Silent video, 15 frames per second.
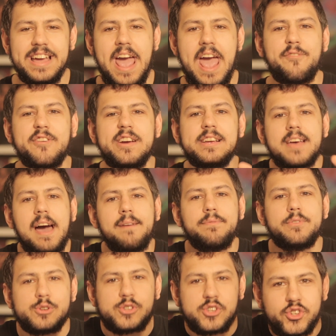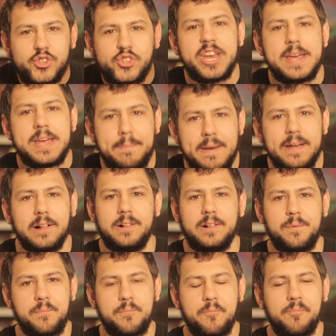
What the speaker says: Every time there's a shitty bill,